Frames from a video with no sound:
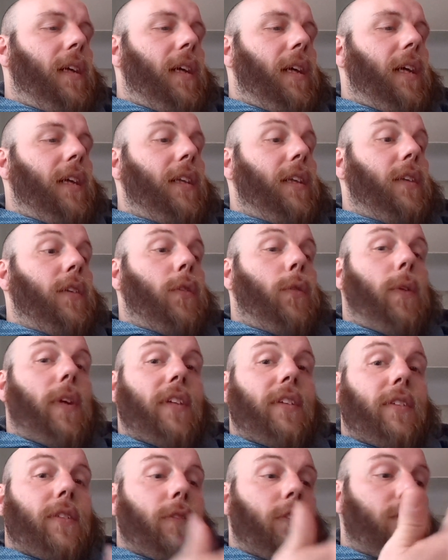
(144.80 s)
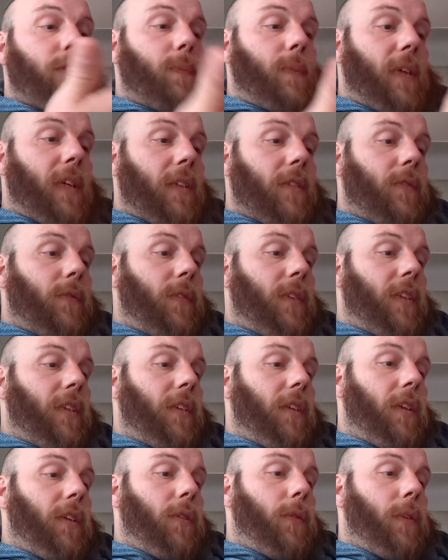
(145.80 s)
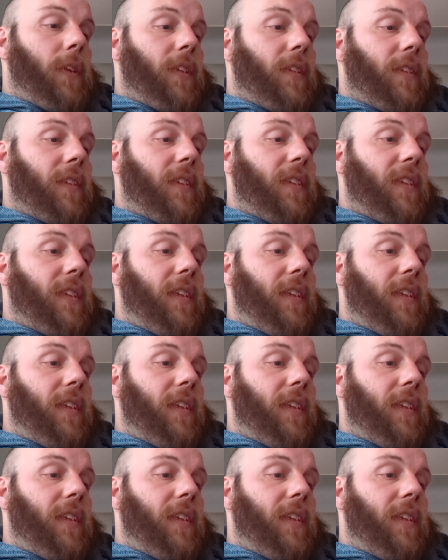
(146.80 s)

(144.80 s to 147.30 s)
And then the questioner responds with another question.